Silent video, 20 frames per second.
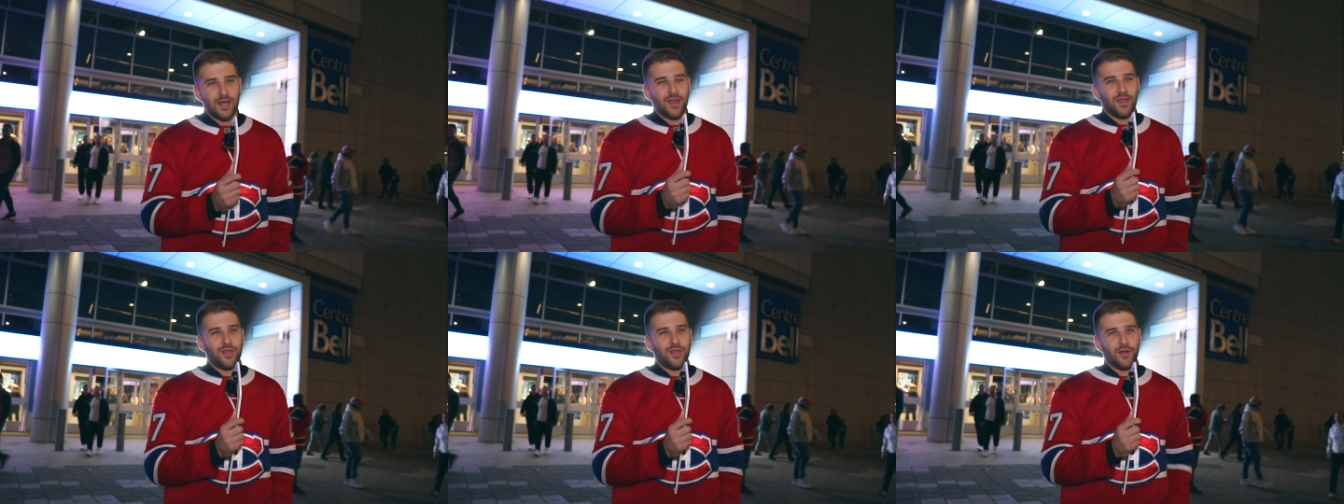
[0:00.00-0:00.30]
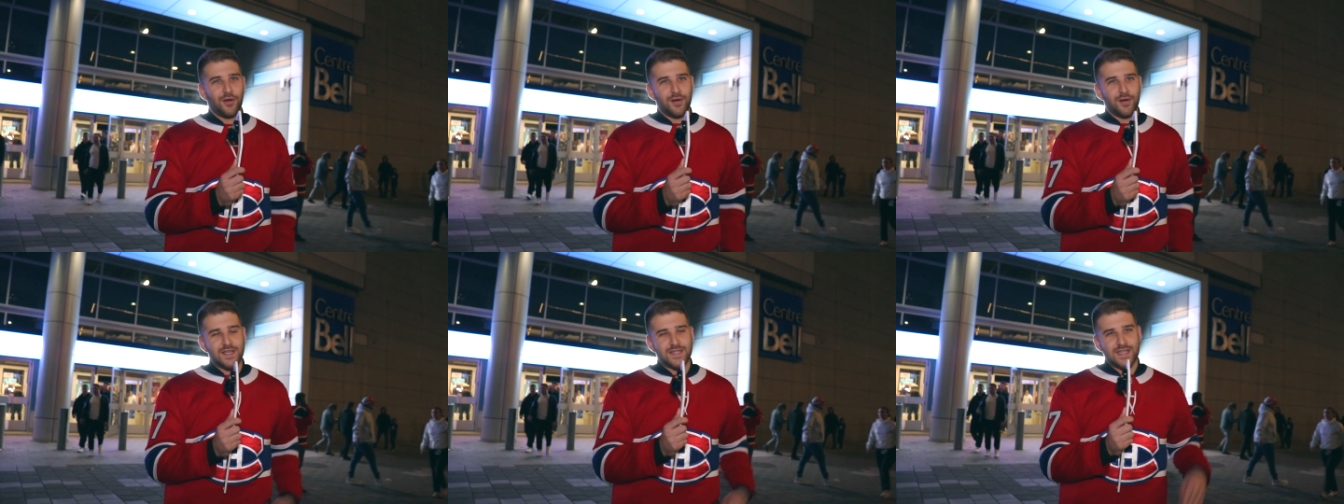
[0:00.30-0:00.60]

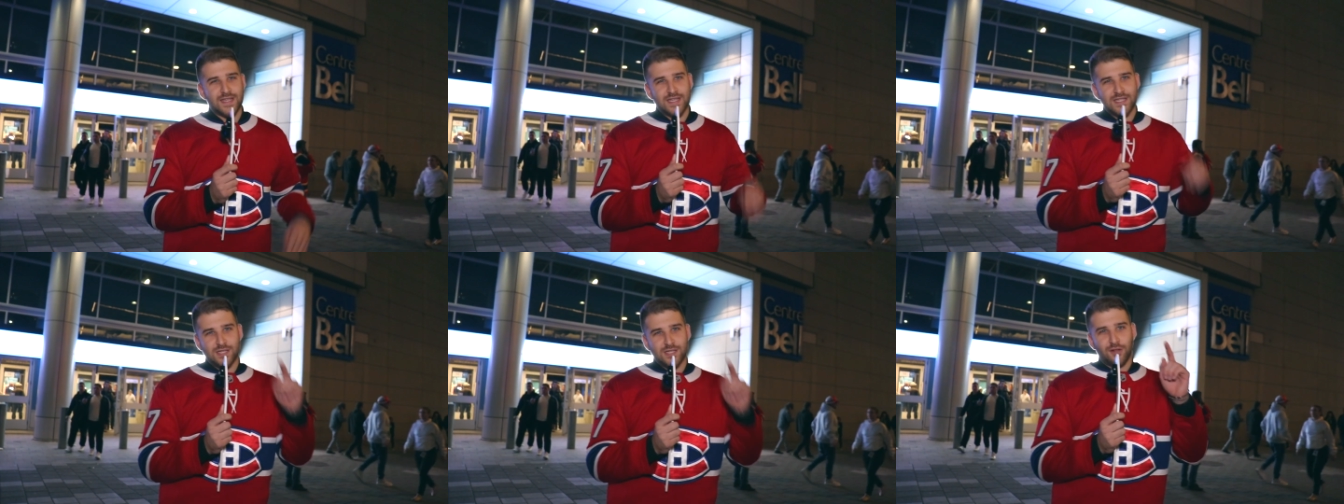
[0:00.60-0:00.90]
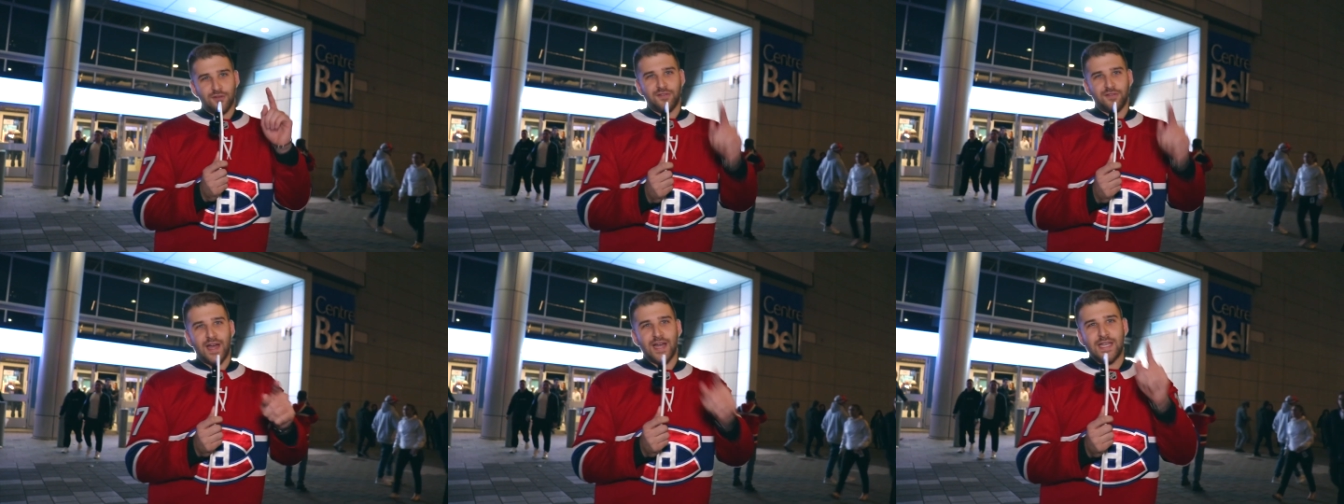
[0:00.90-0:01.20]
there is a
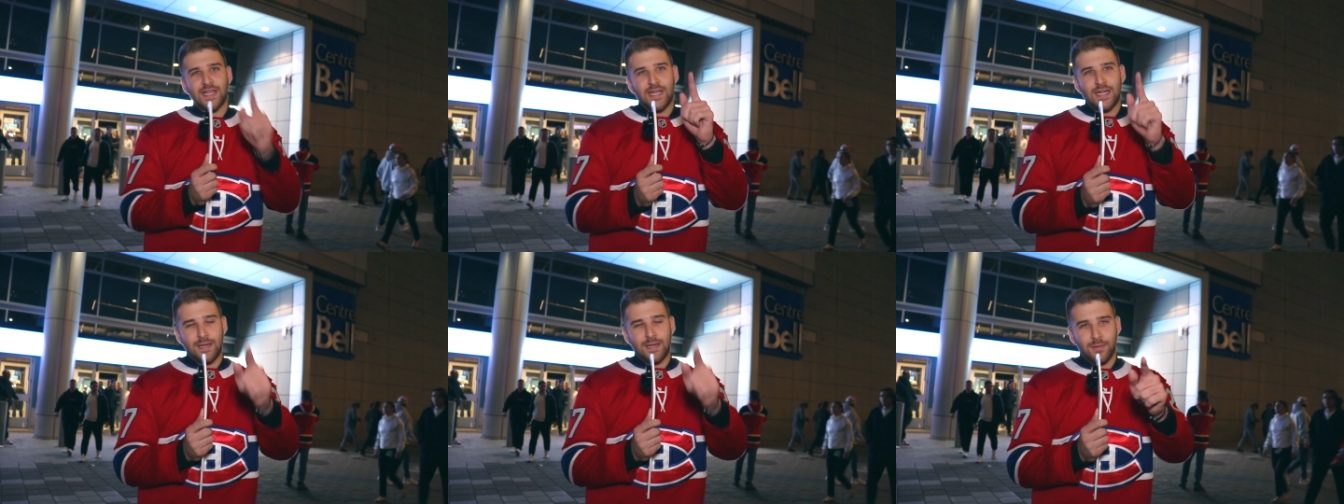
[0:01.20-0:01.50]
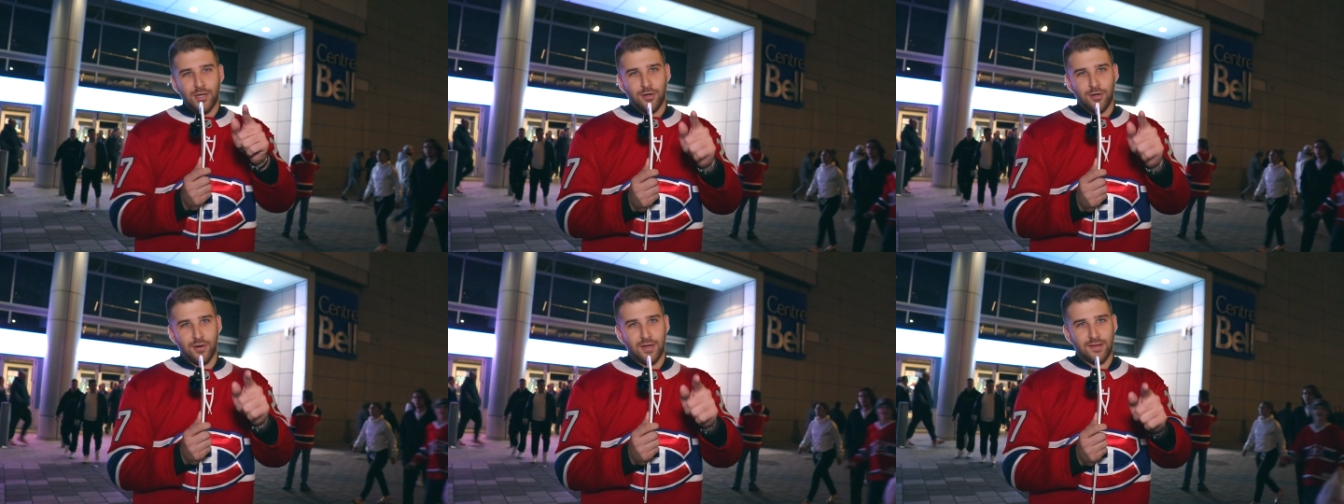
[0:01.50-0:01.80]
Slovakian
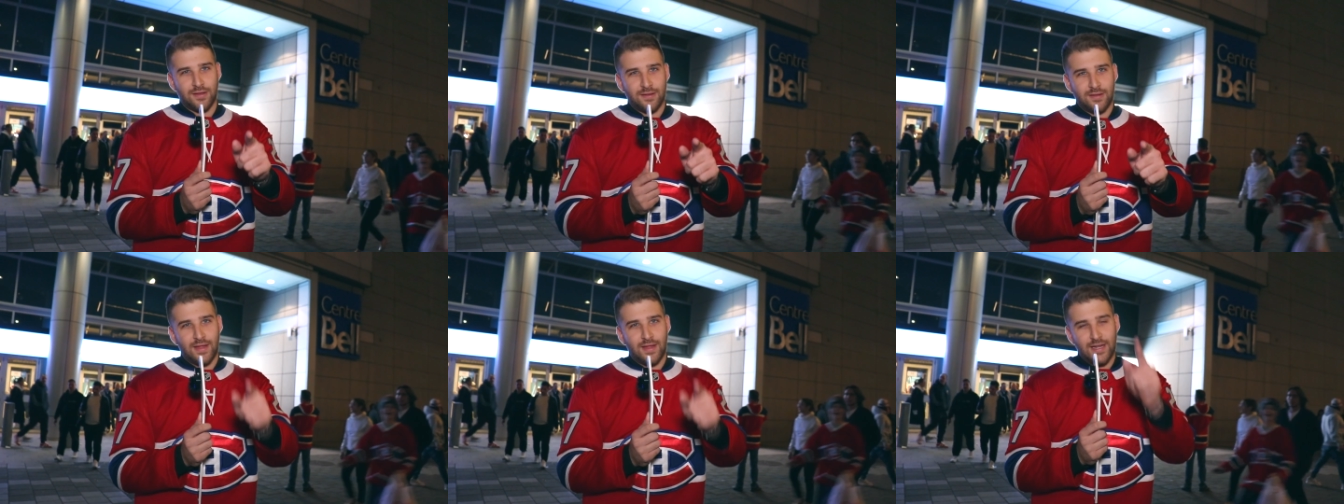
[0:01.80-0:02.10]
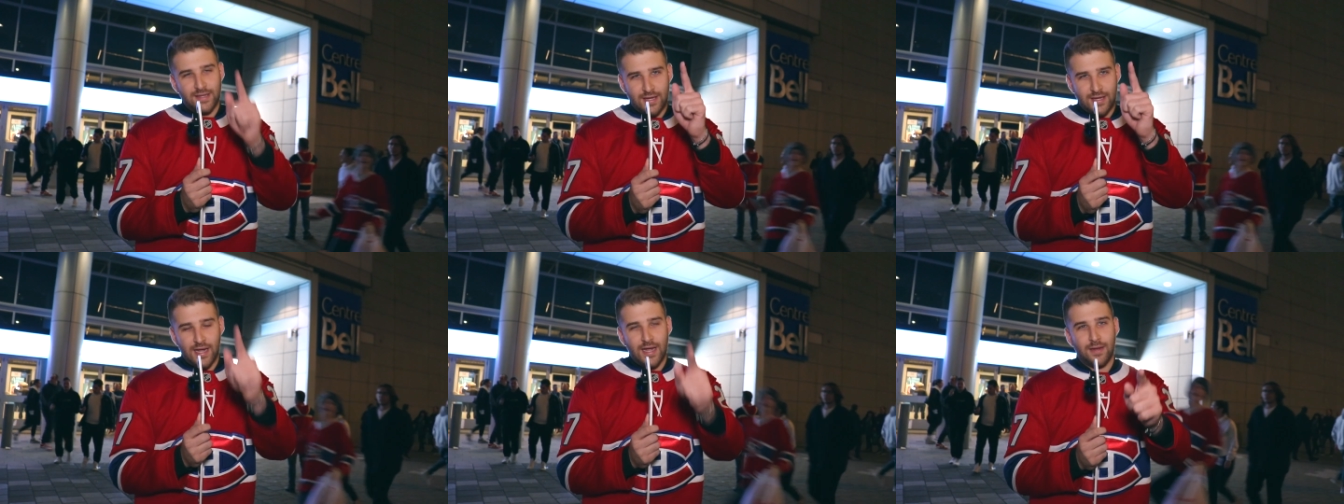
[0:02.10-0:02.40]
immigrant
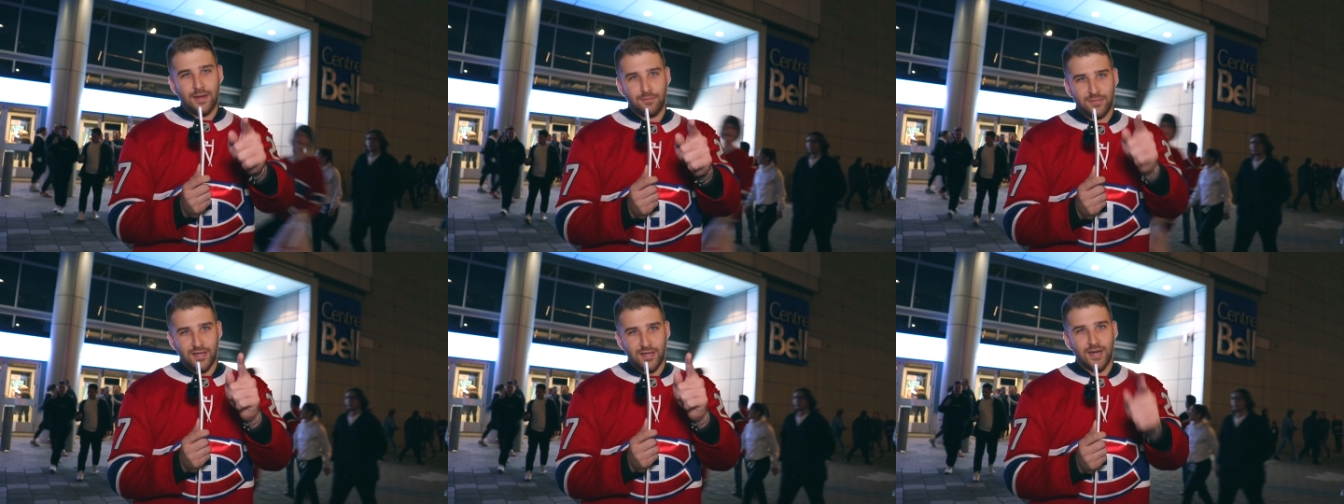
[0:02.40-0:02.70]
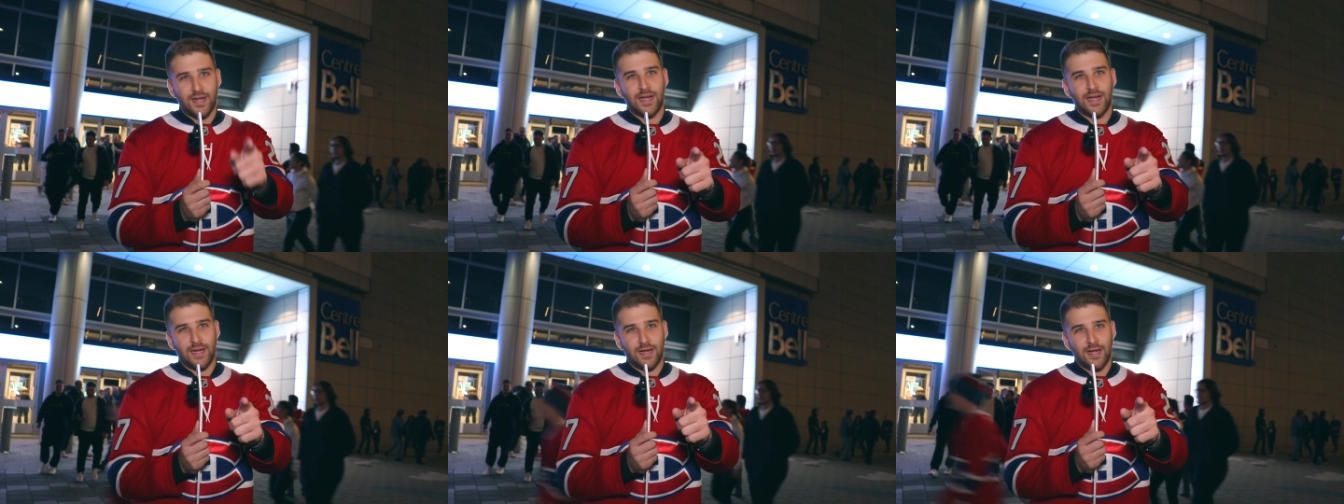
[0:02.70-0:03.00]
that came
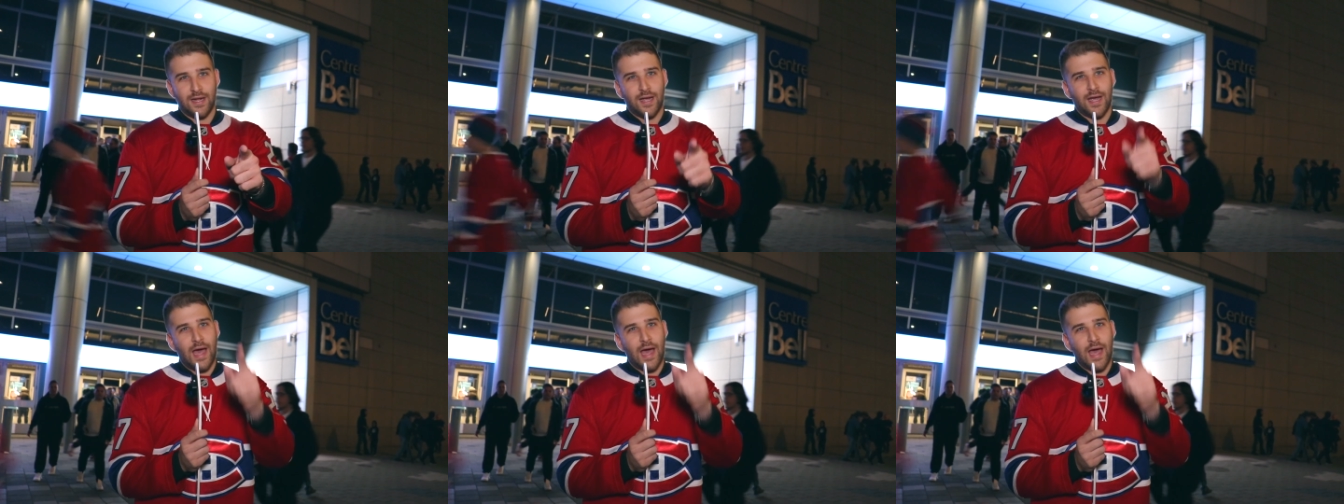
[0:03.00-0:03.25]
today